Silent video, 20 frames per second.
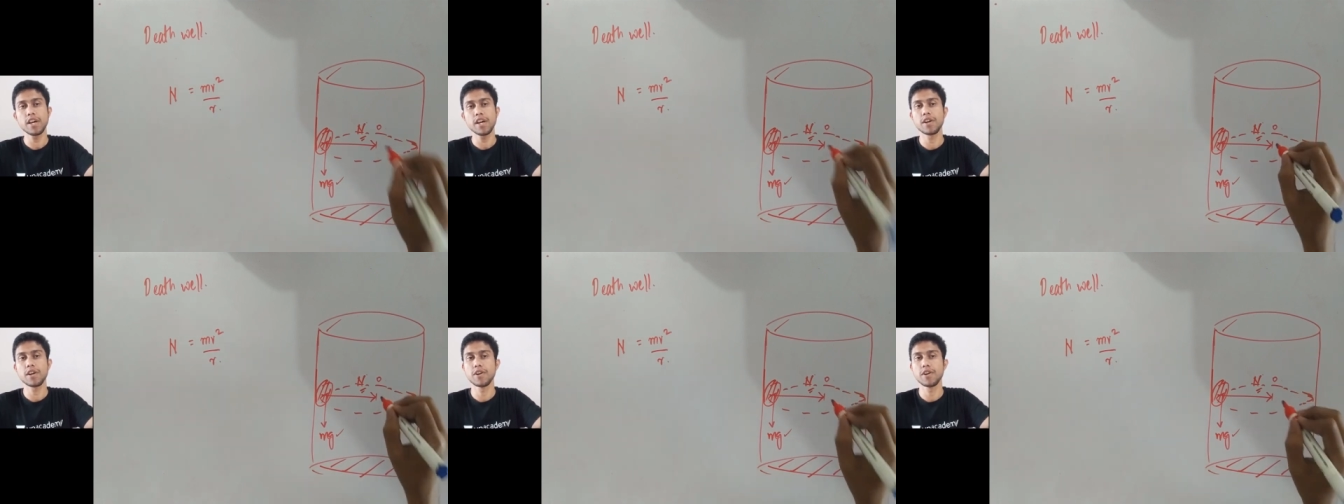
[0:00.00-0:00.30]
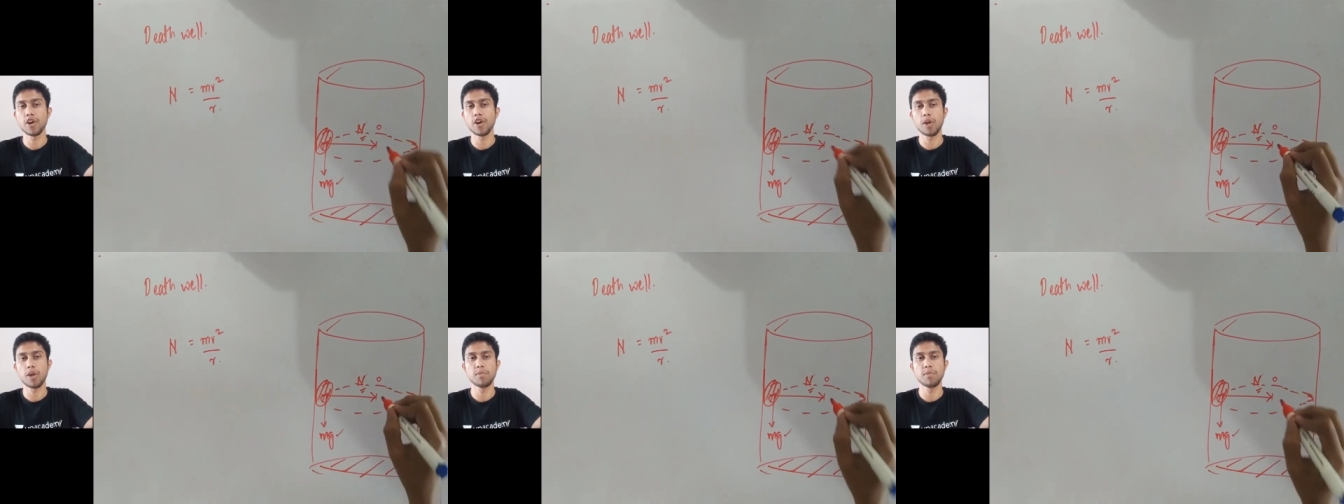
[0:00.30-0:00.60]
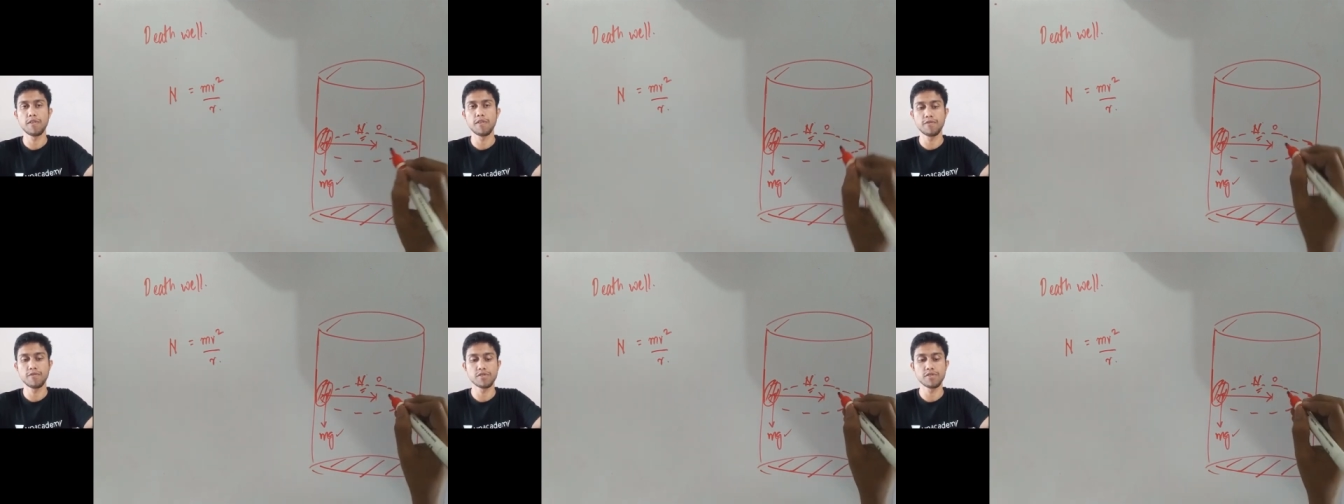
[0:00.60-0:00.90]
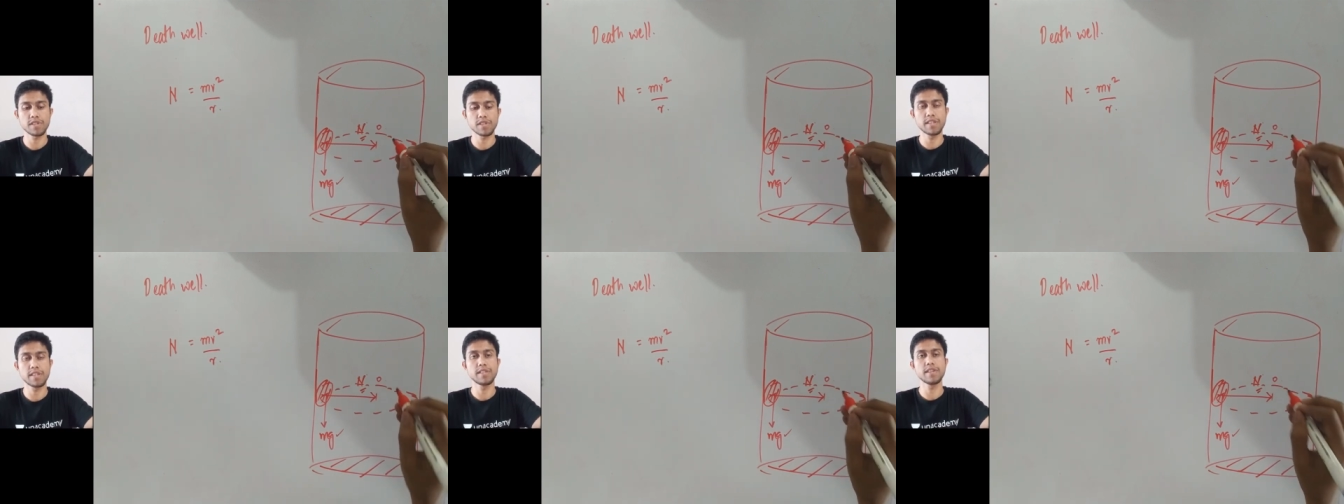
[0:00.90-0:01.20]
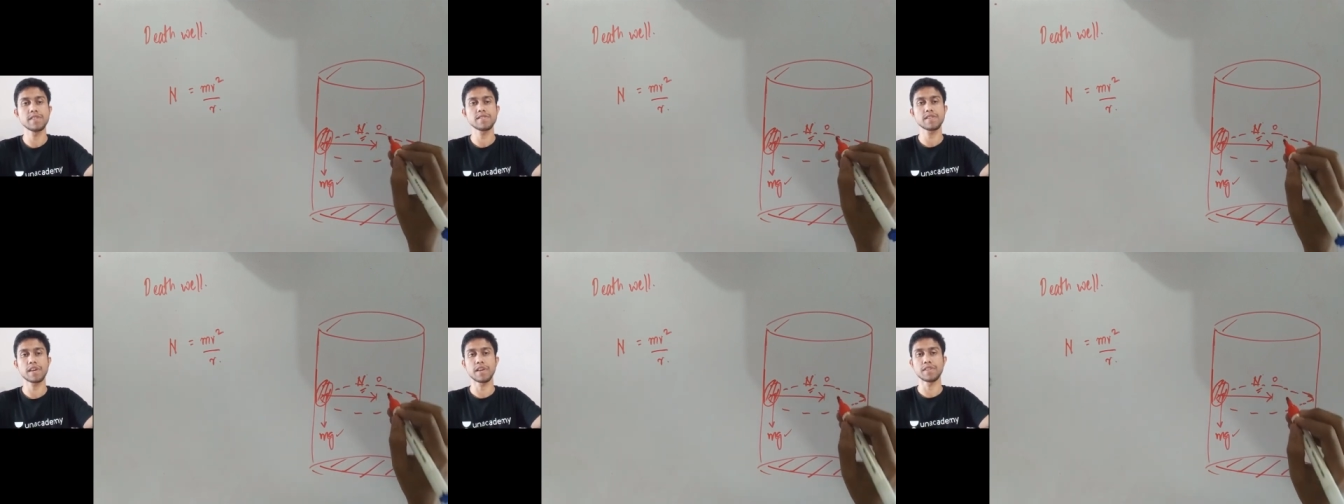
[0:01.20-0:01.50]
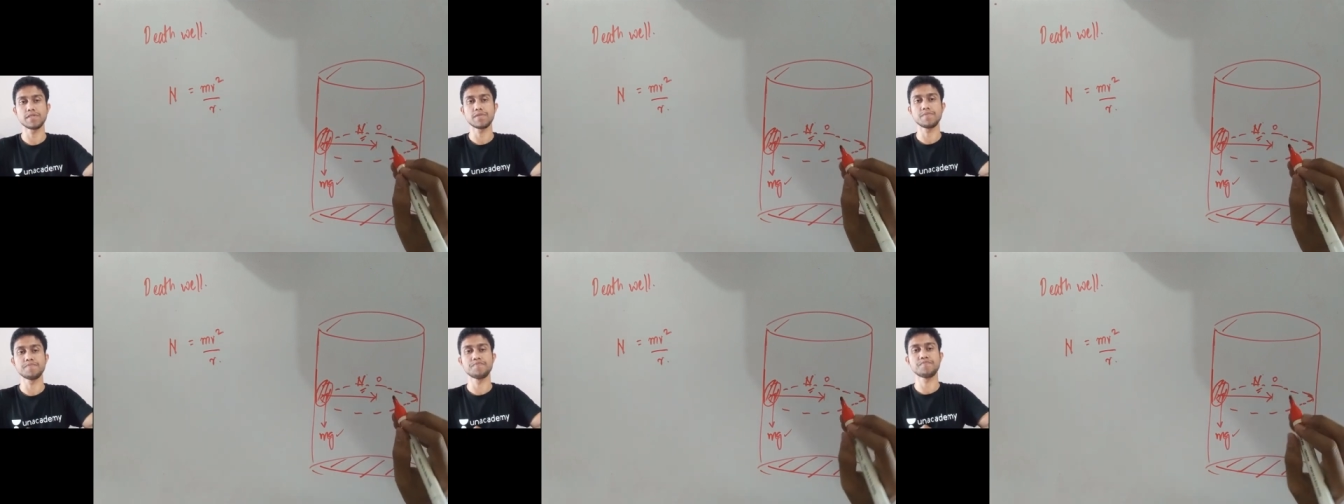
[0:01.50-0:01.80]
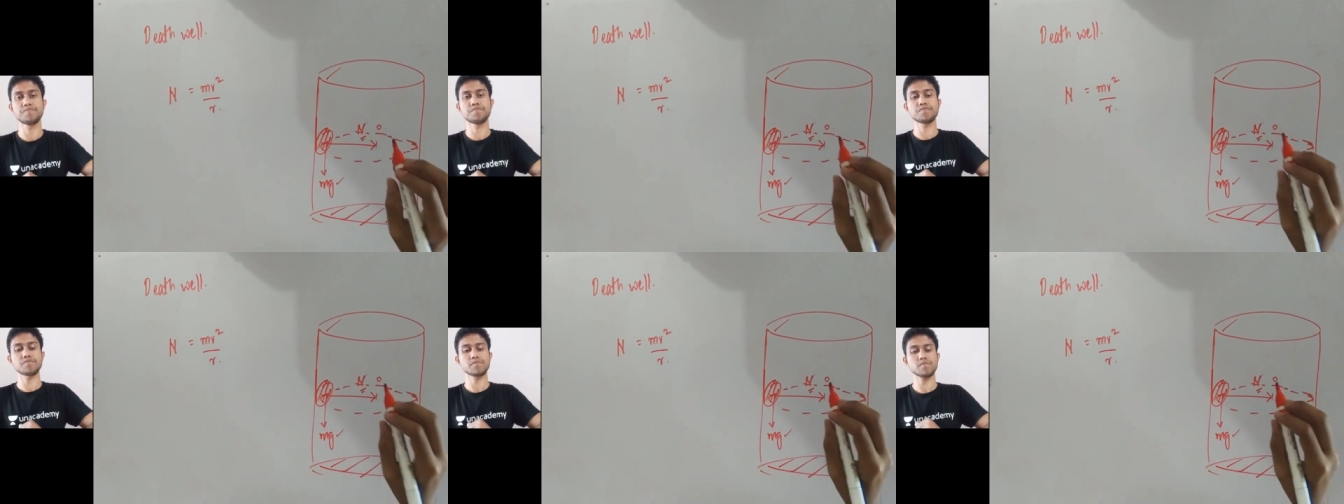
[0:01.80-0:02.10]
normal force in this case.
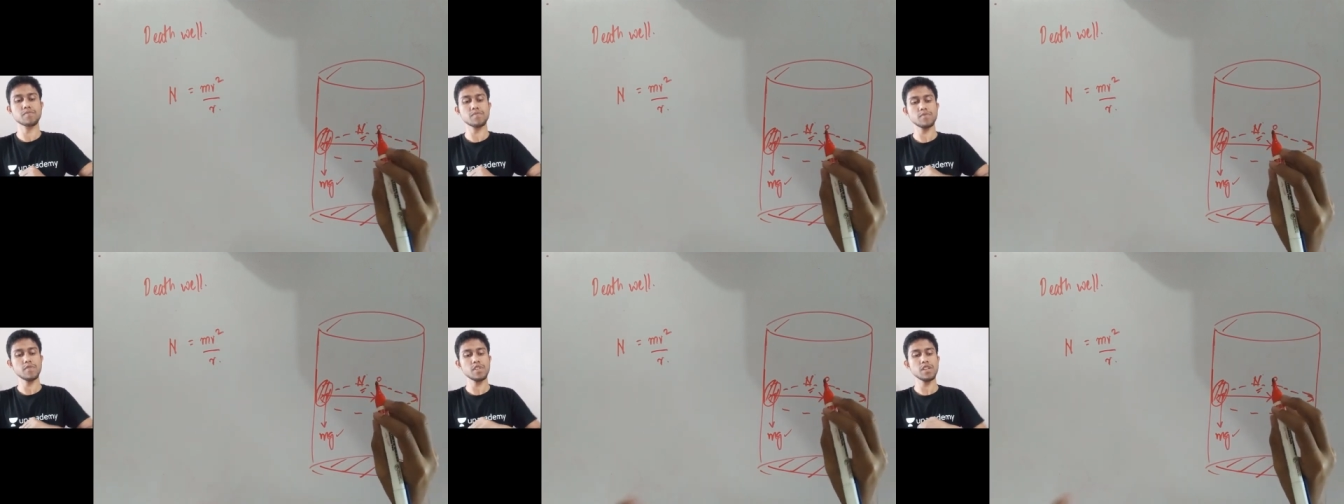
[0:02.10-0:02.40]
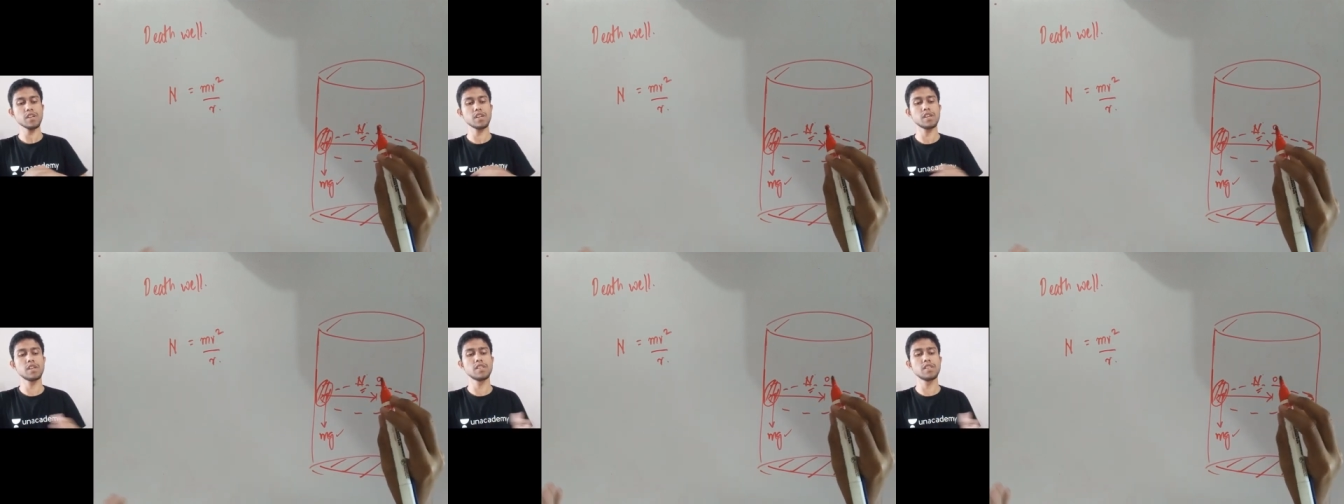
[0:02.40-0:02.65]
In